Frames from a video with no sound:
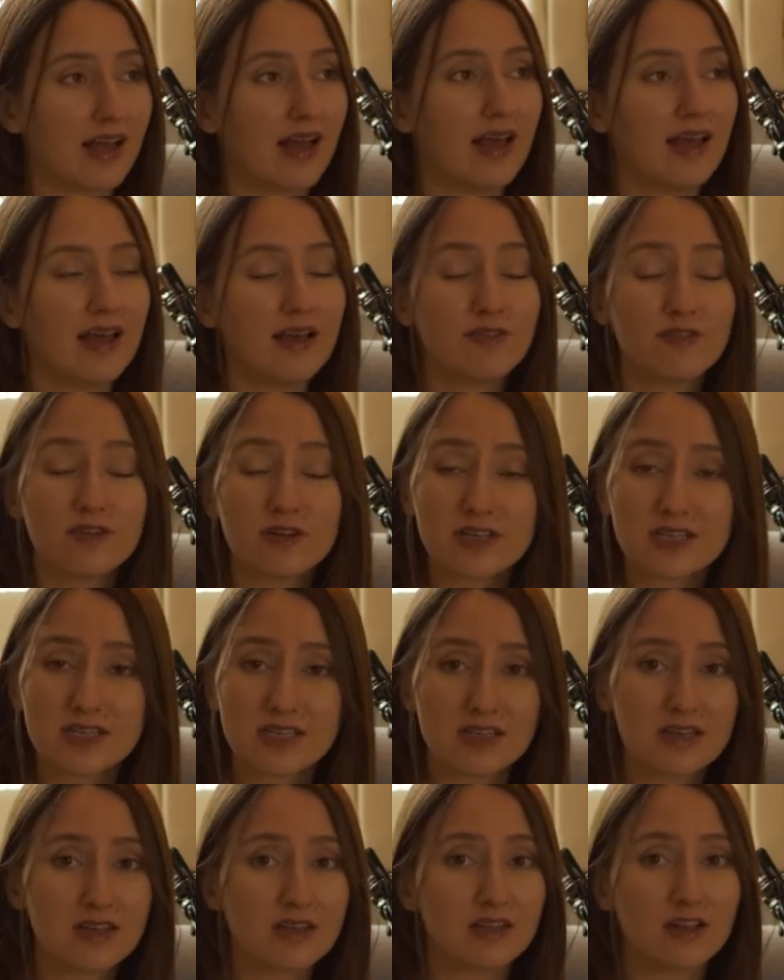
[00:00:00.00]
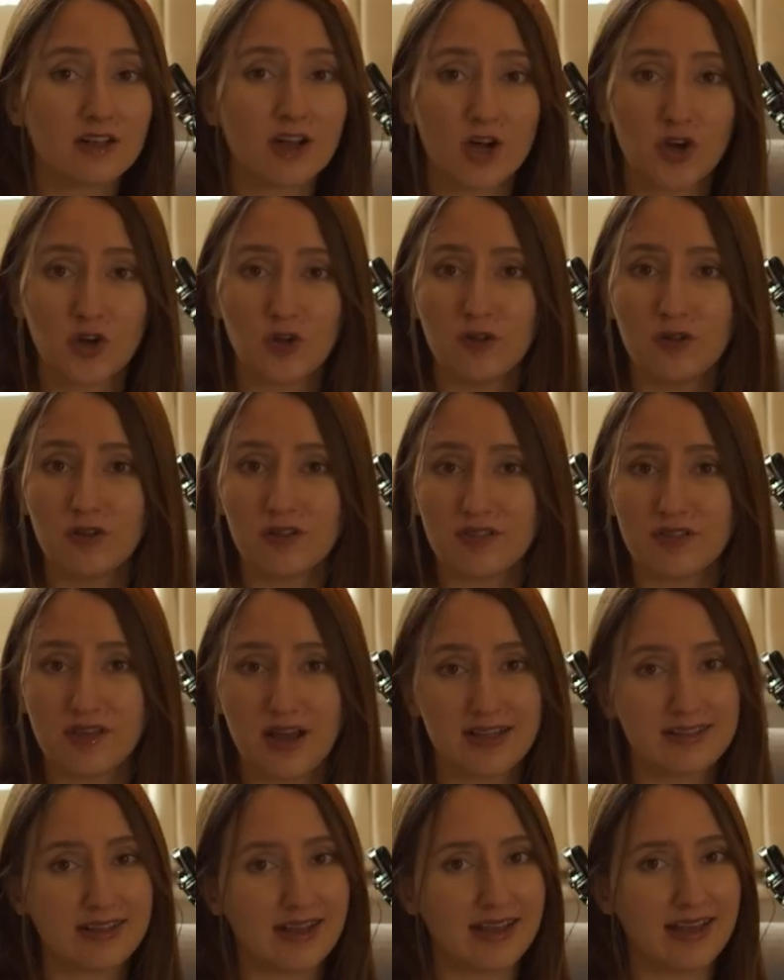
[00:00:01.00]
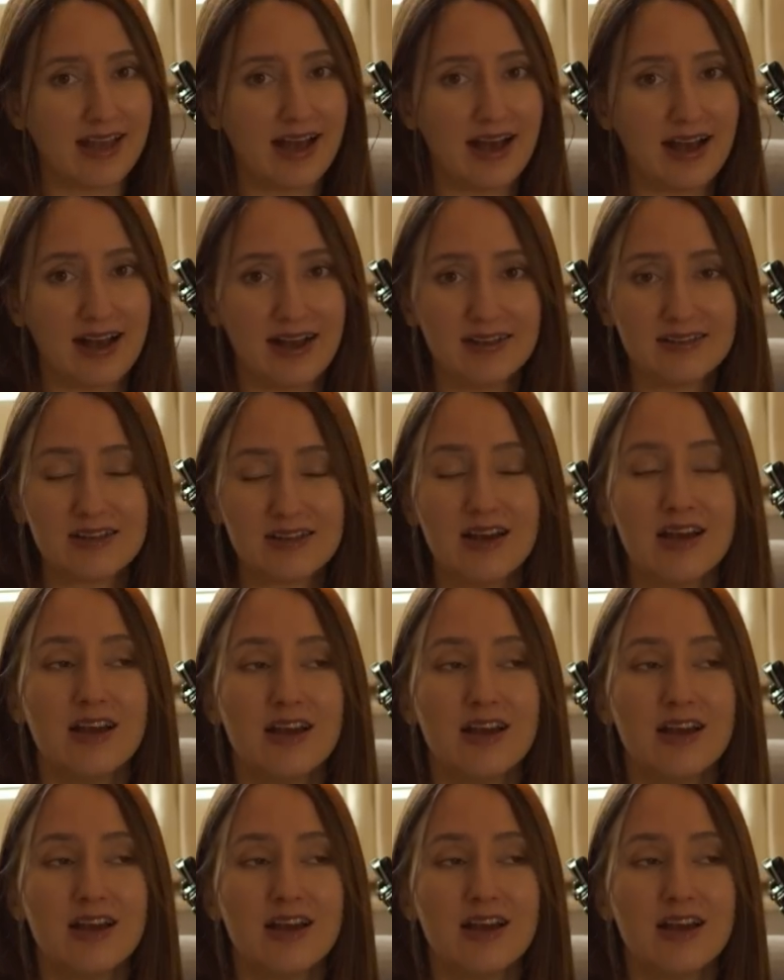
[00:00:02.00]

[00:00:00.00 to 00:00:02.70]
every single goal that I had,